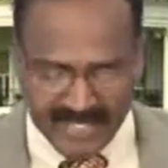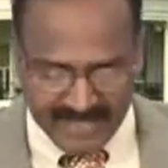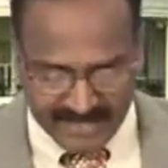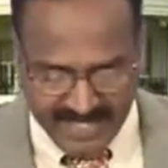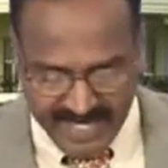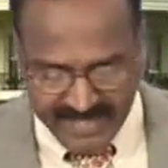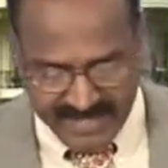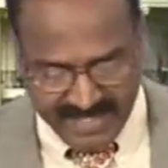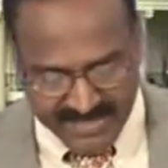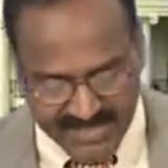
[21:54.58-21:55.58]
Then
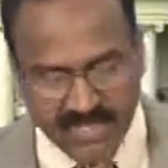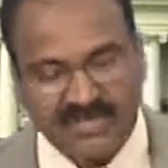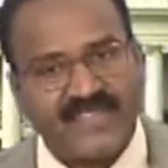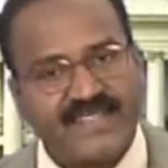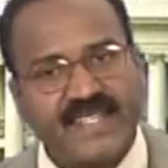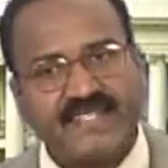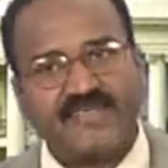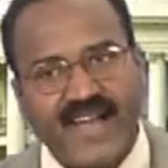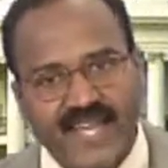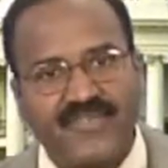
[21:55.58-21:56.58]
geophysics
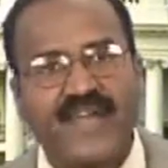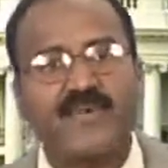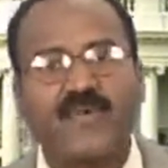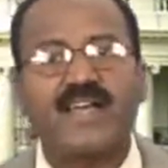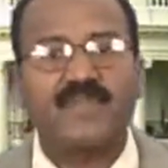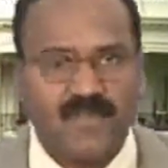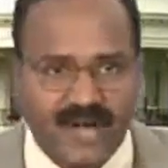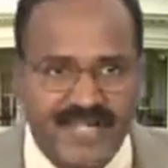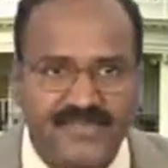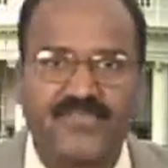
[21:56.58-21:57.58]

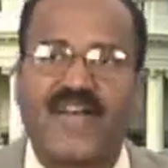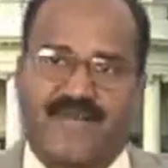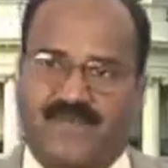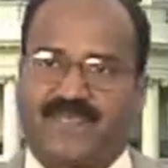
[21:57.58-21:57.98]
551.5.